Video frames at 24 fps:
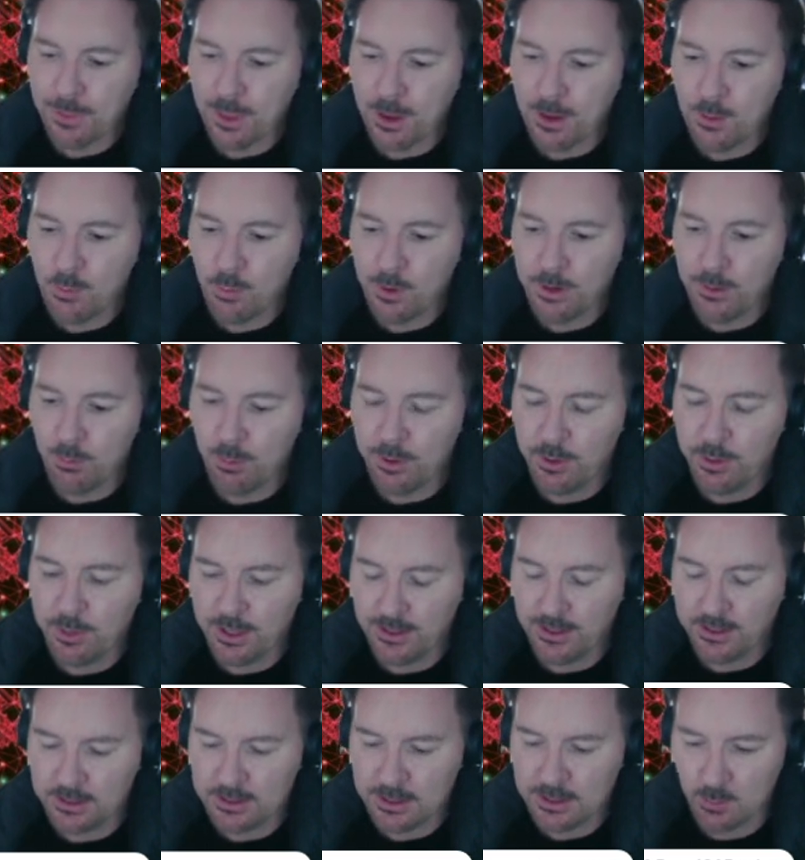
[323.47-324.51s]
we
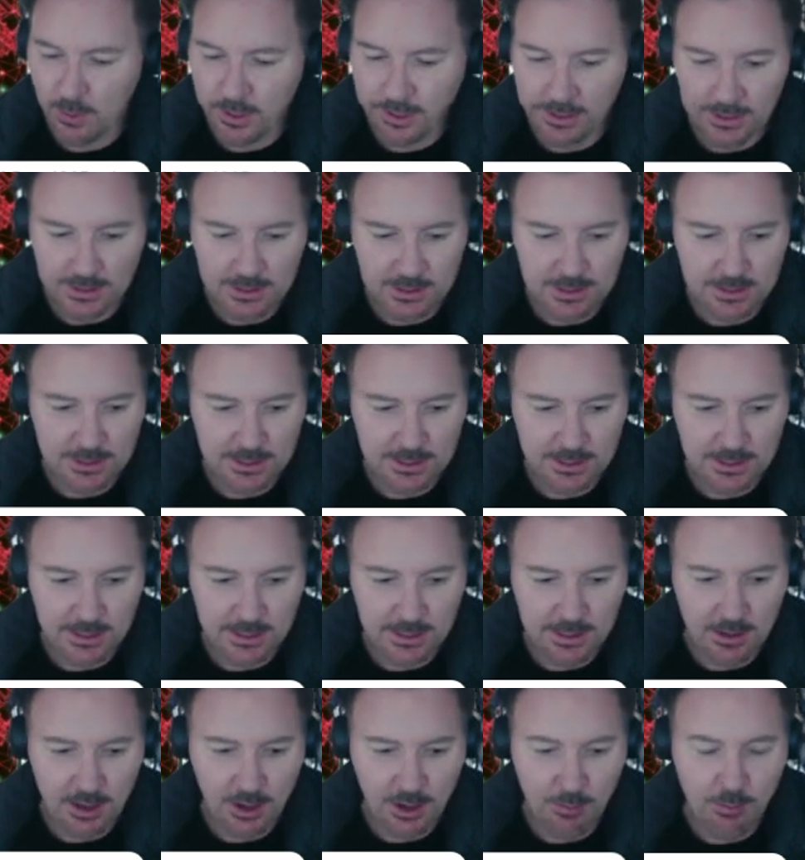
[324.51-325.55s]
think there's some weaknesses
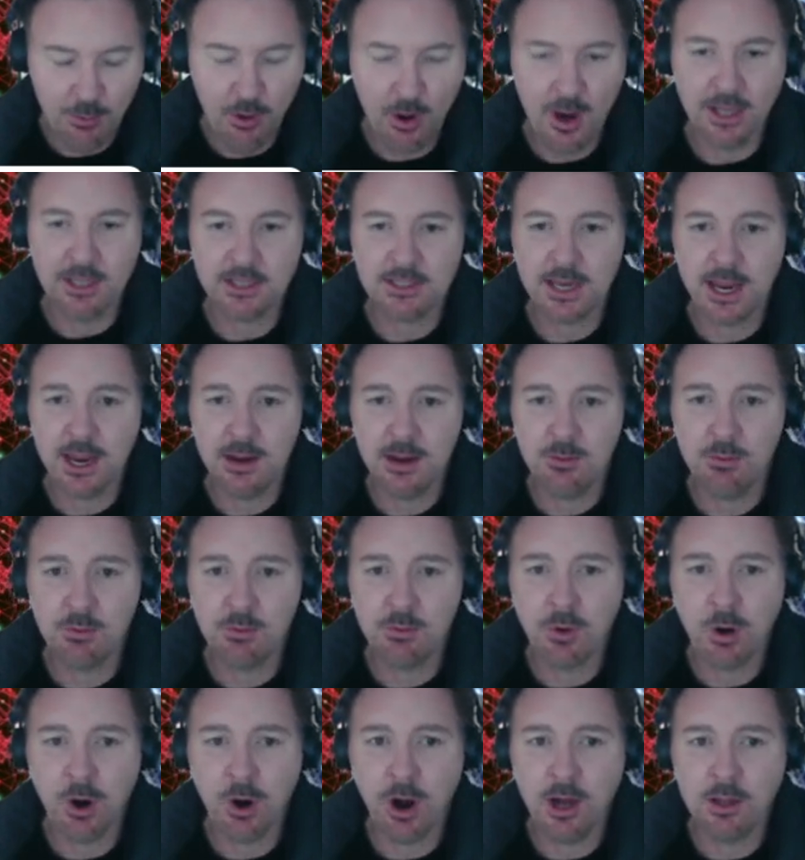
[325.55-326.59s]
in O'Brien's game.
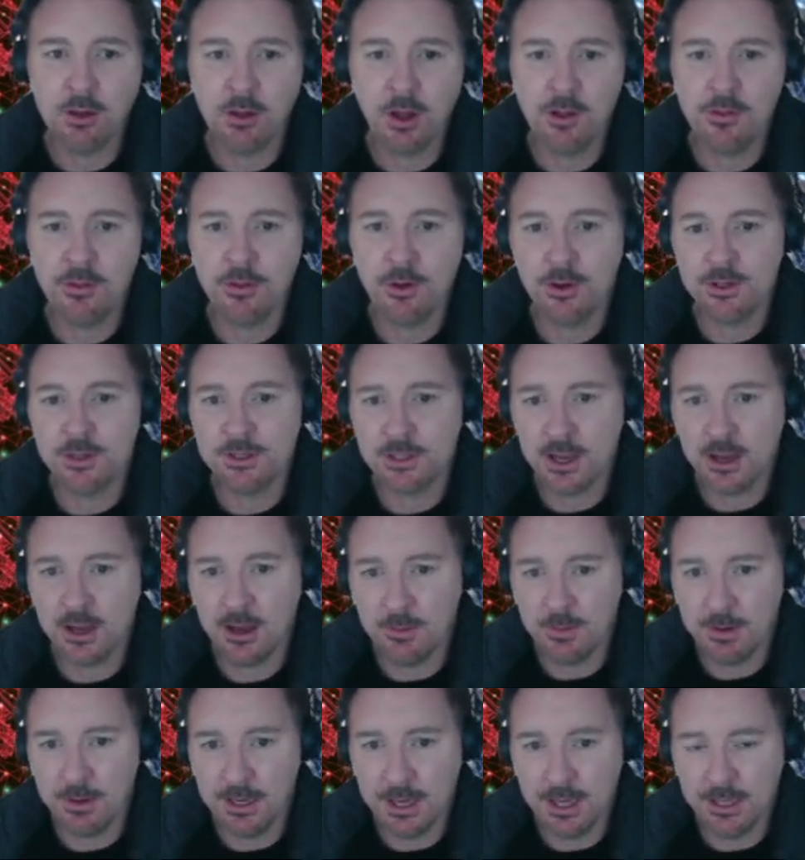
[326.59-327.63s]
We'll highlight those
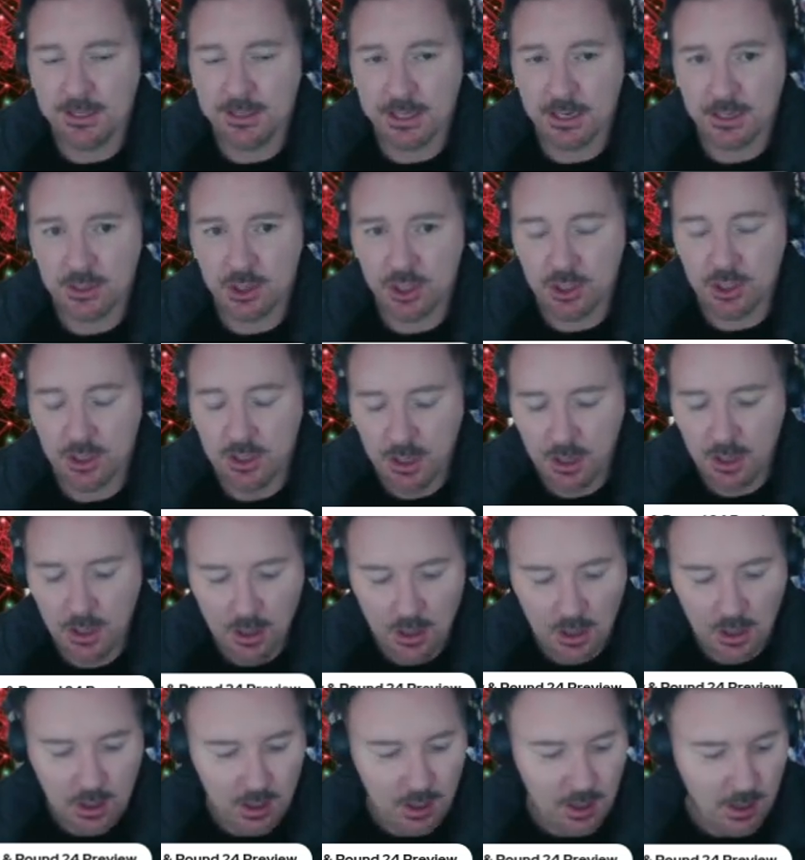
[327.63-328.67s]
in that section.
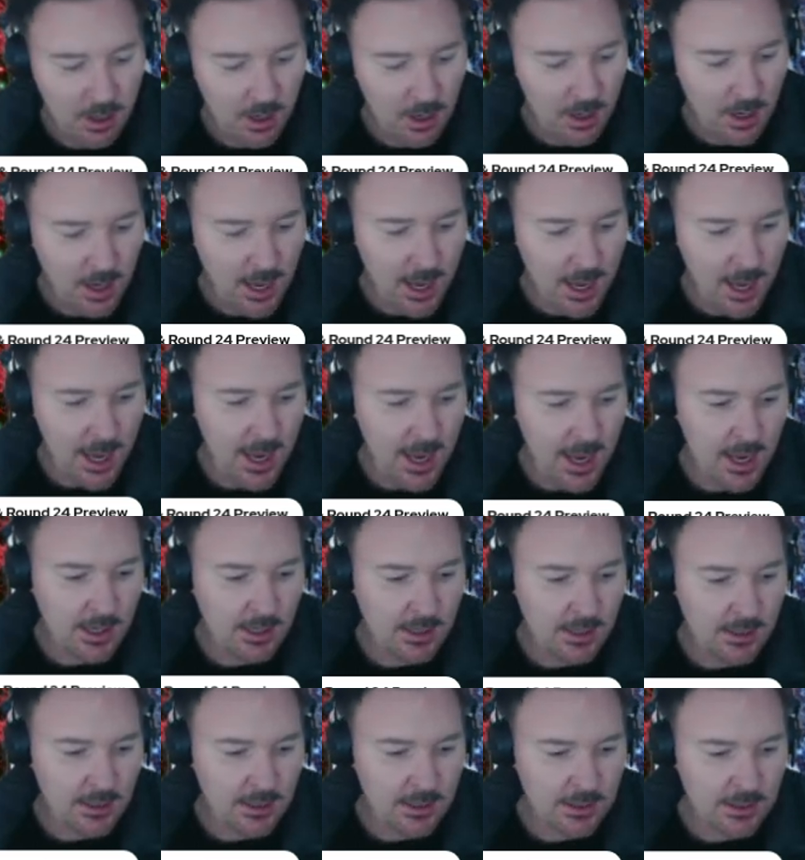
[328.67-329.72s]

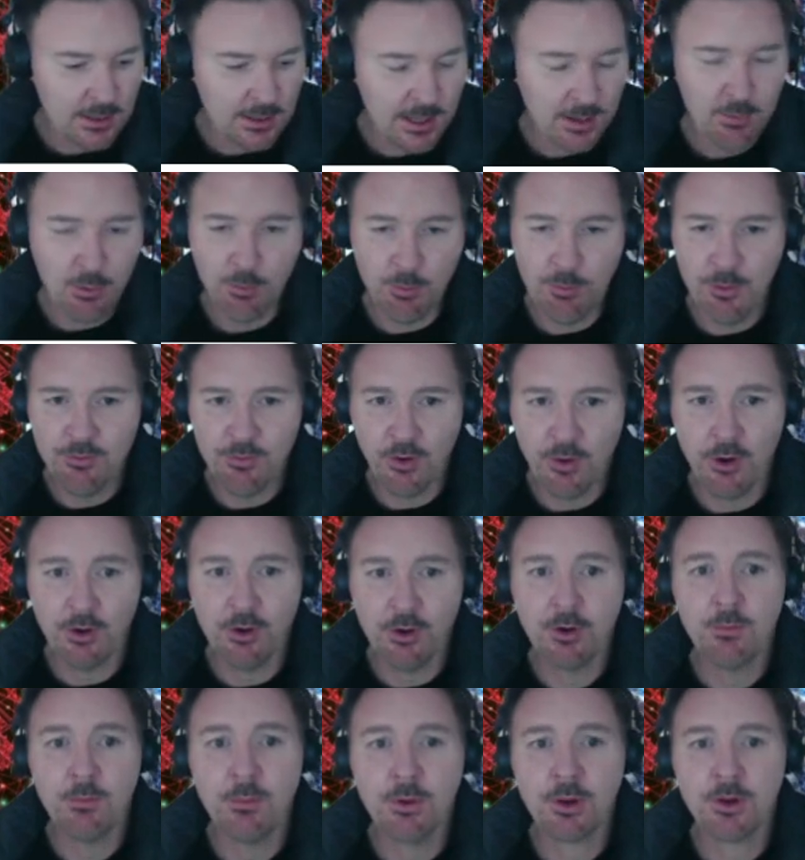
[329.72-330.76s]
And then we'll move
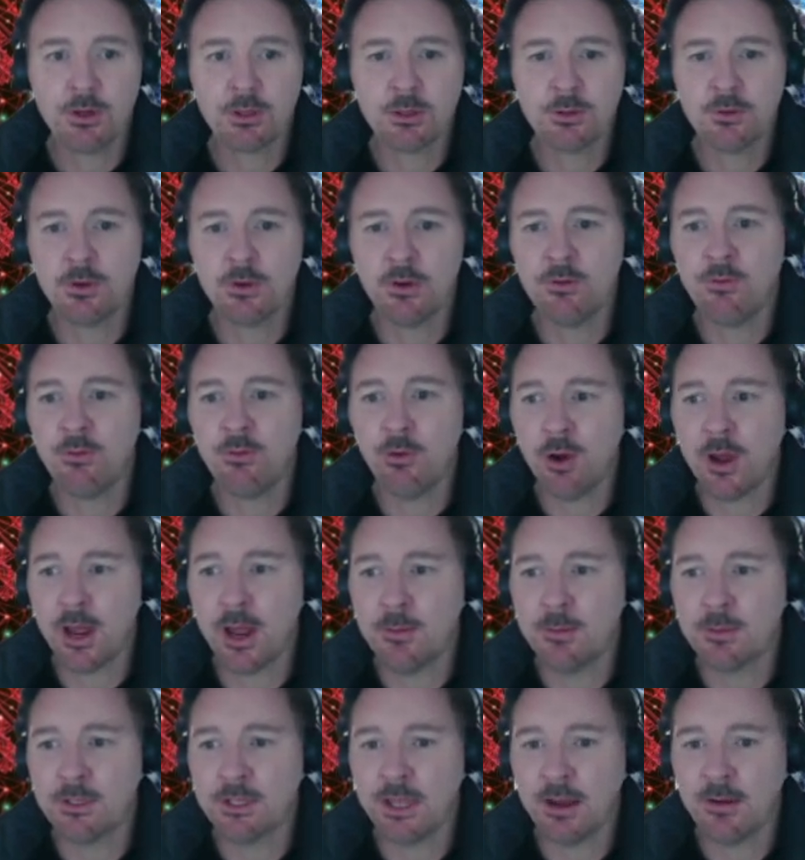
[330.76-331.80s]
on because we've got 4
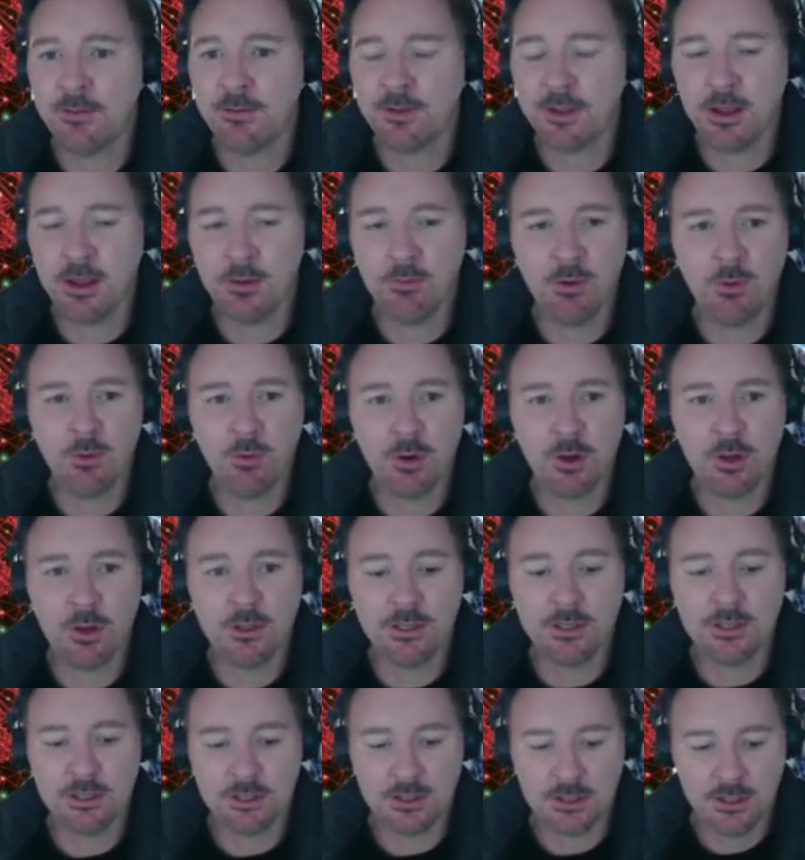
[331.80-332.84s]
games left and we want to
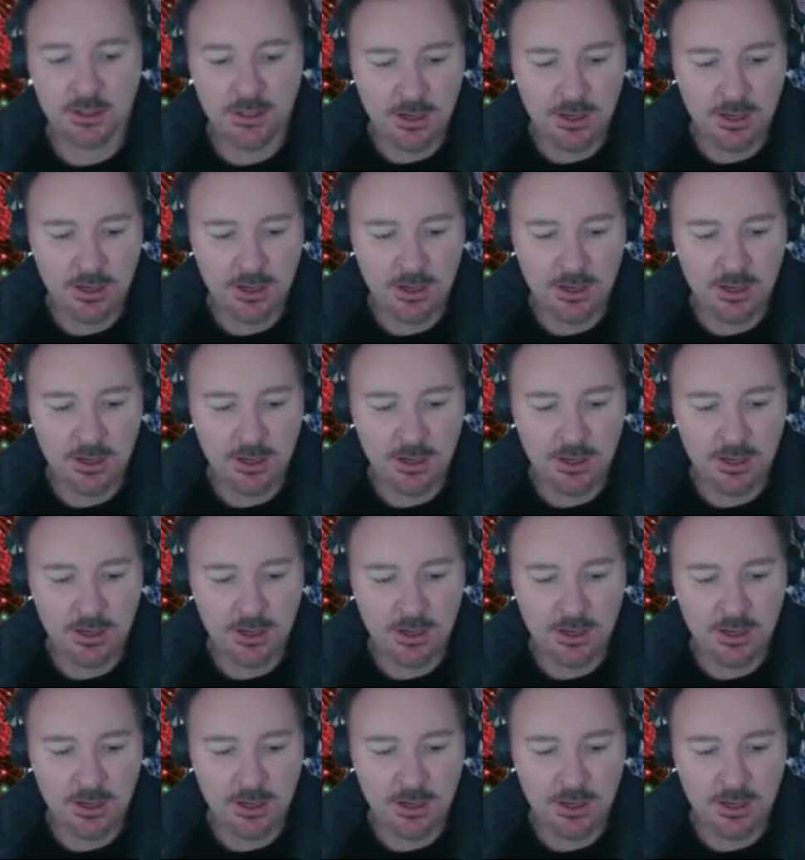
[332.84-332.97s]
just